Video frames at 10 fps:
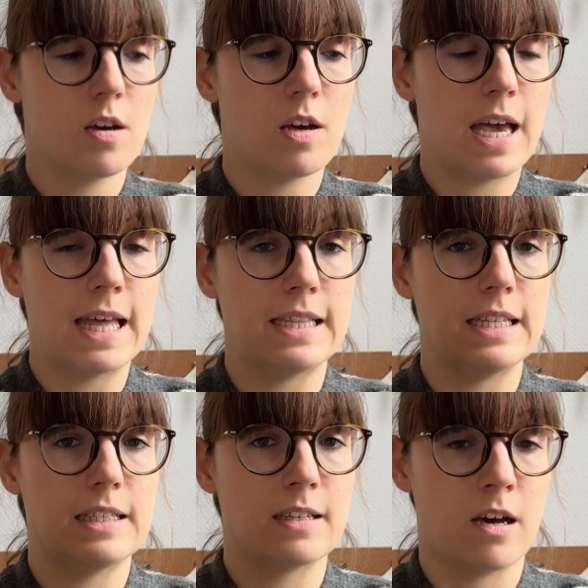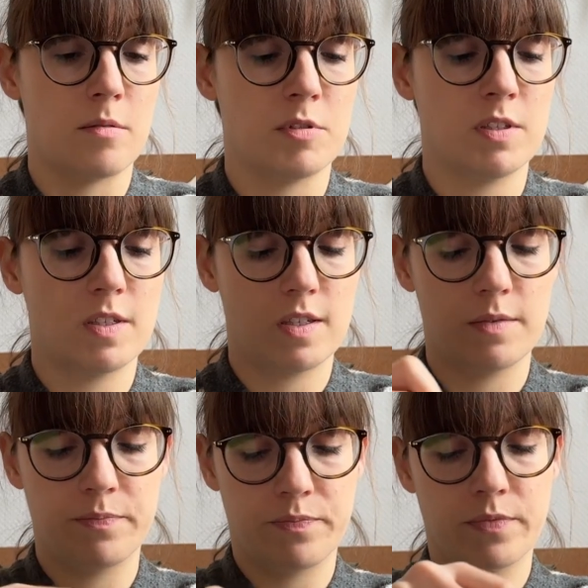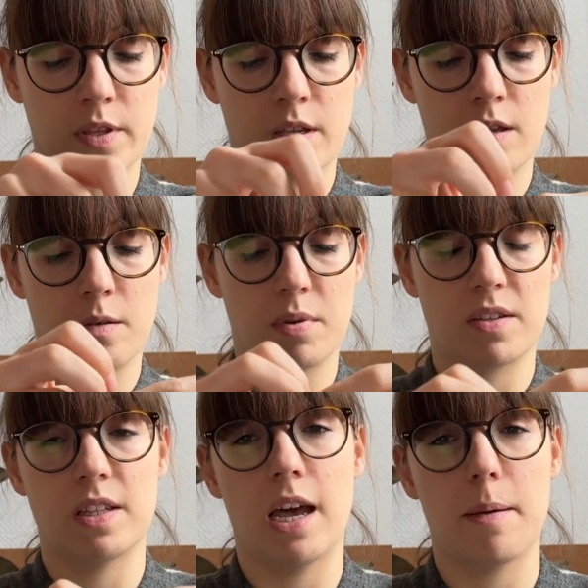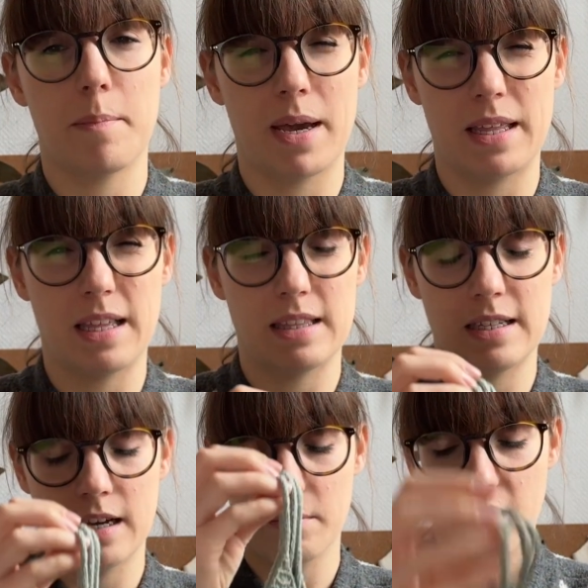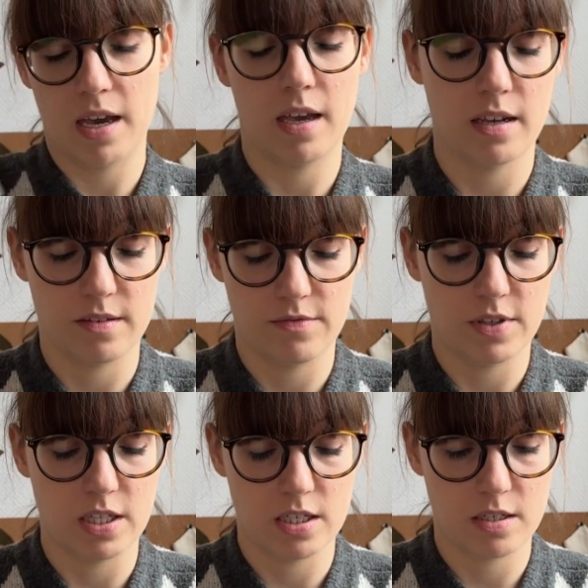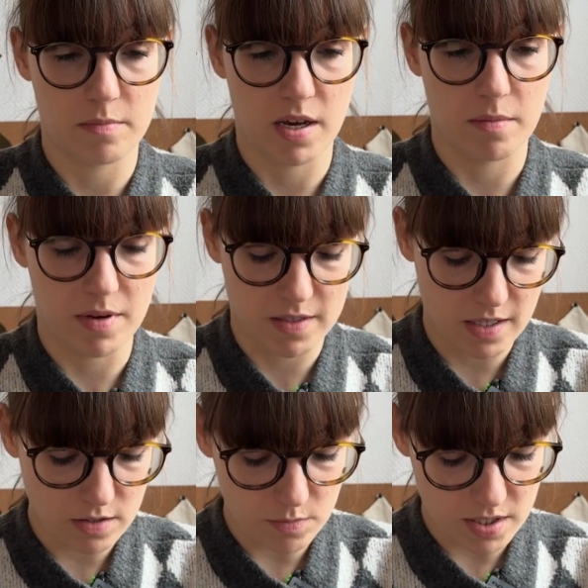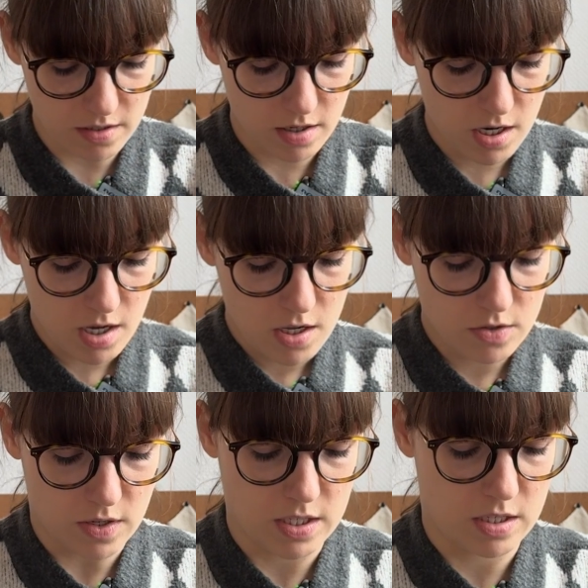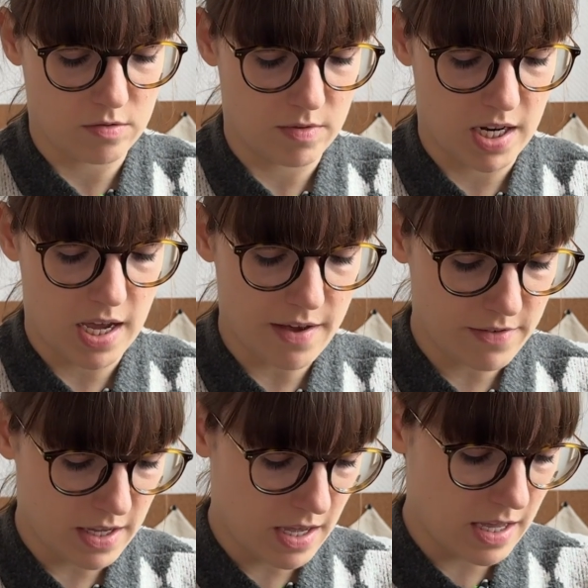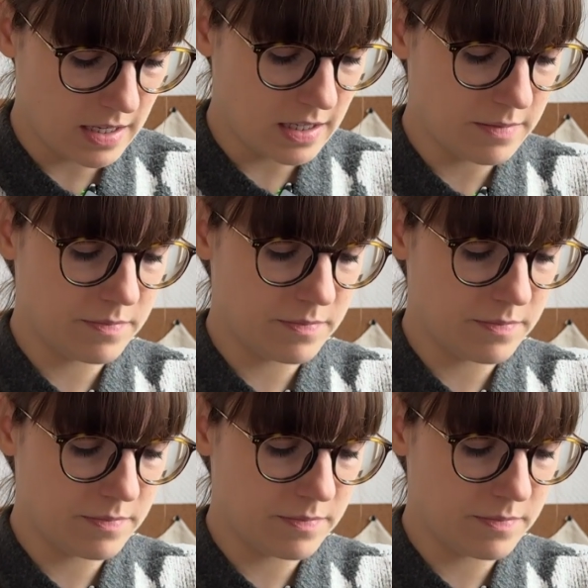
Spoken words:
hand knit garments, because by that time I hadn't finished my Marseille sweater, so I didn't really have any.